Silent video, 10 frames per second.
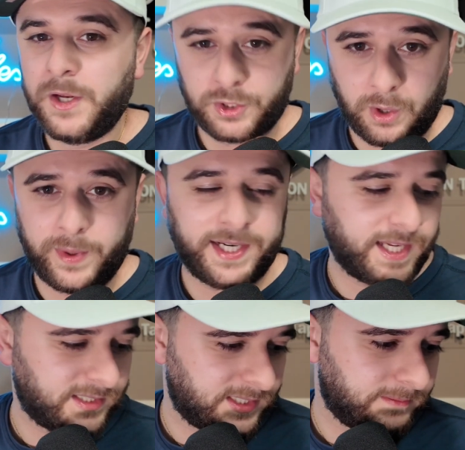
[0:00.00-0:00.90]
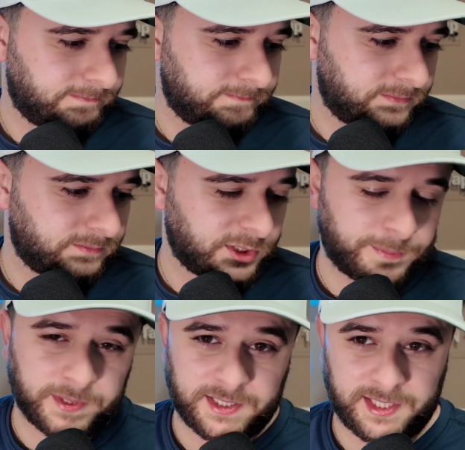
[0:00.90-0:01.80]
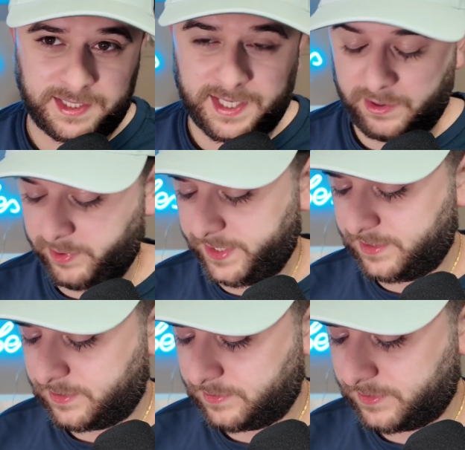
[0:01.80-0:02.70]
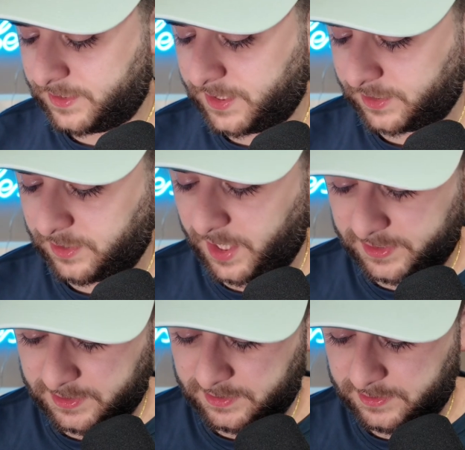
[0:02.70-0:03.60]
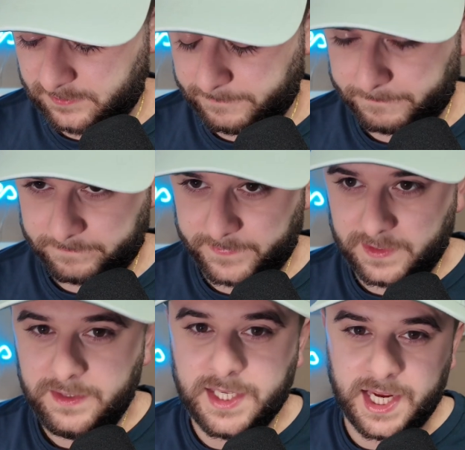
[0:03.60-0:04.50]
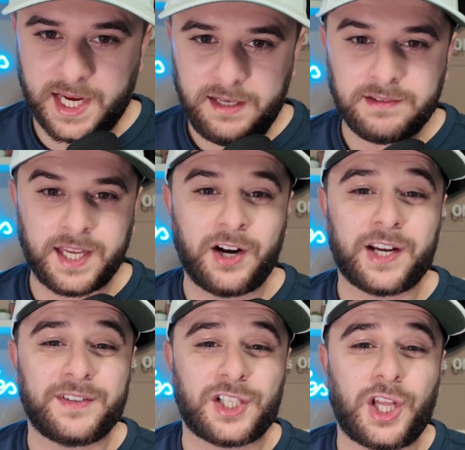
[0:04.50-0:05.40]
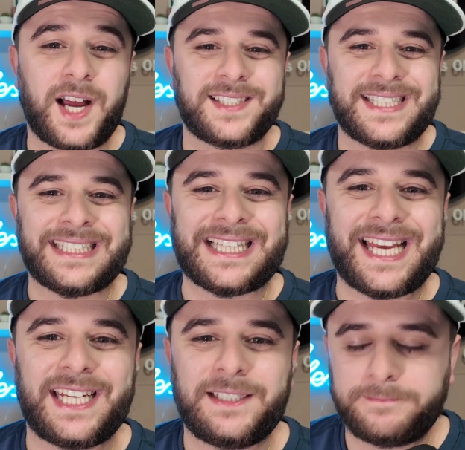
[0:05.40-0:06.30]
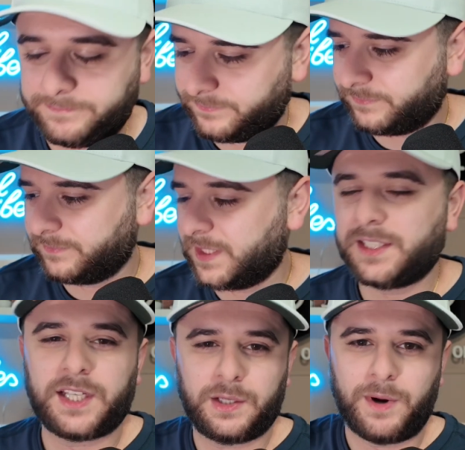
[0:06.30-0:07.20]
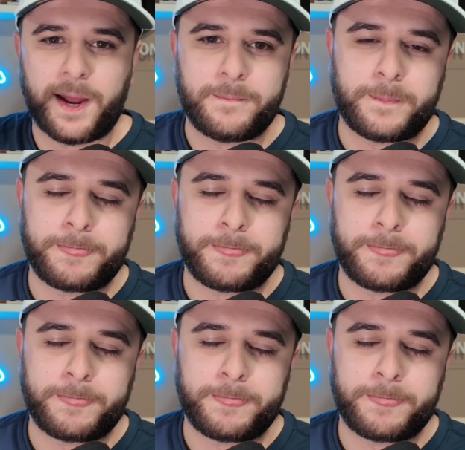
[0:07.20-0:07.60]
So a win against them, which puts us at 10 wins, 6 losses, and I'll give us a loss in Atlanta. And I'll tell you why.